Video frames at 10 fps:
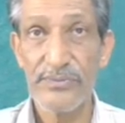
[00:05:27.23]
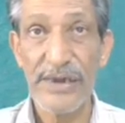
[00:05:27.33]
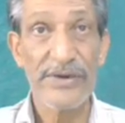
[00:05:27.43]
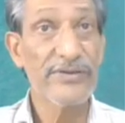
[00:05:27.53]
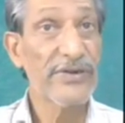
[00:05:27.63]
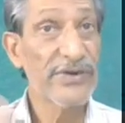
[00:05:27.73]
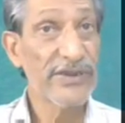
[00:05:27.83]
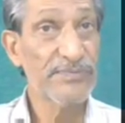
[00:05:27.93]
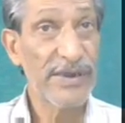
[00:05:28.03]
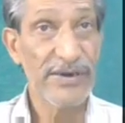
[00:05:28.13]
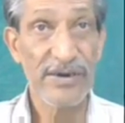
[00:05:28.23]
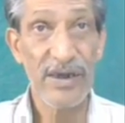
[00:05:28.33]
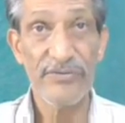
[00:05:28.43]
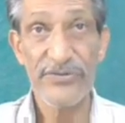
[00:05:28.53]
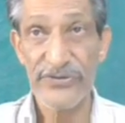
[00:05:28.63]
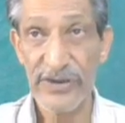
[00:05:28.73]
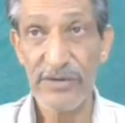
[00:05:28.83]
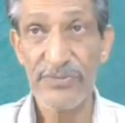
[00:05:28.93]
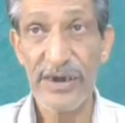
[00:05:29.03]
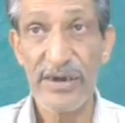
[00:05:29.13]
And in the next paragraph, the
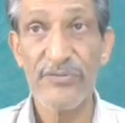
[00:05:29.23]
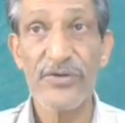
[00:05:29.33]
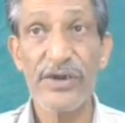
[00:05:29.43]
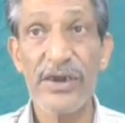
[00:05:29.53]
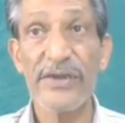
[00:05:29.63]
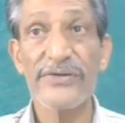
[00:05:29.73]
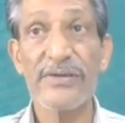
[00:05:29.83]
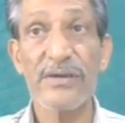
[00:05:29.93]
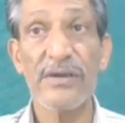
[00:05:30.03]
second paragraph, you can ask,